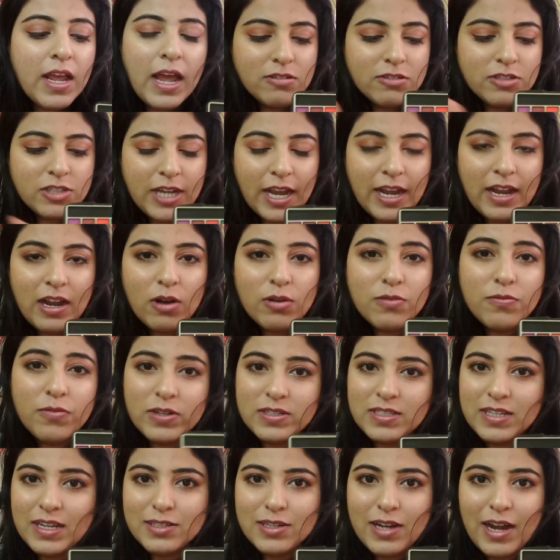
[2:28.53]
To check out
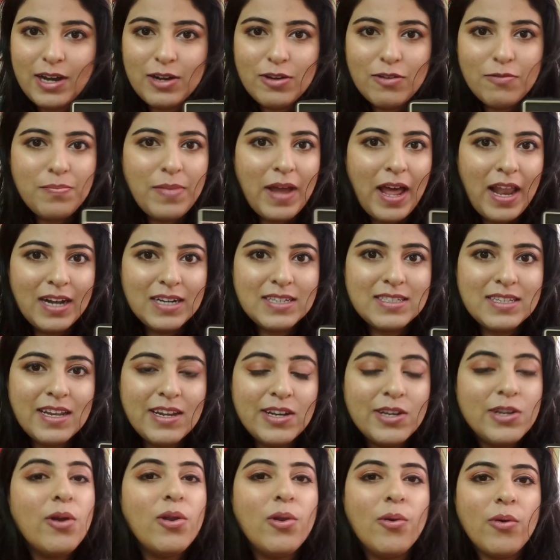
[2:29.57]
for such kind of palettes
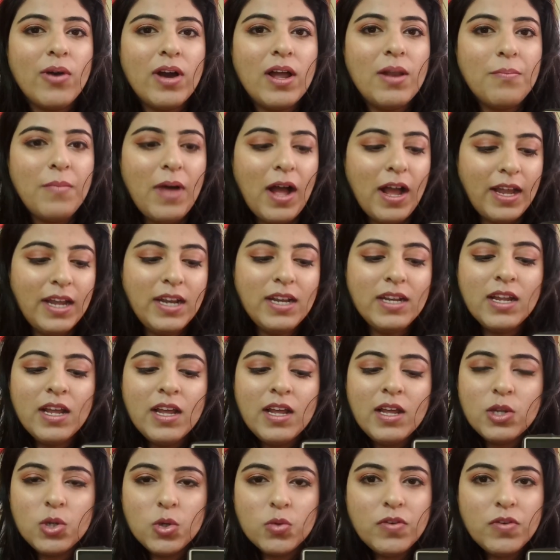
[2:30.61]
in your local market,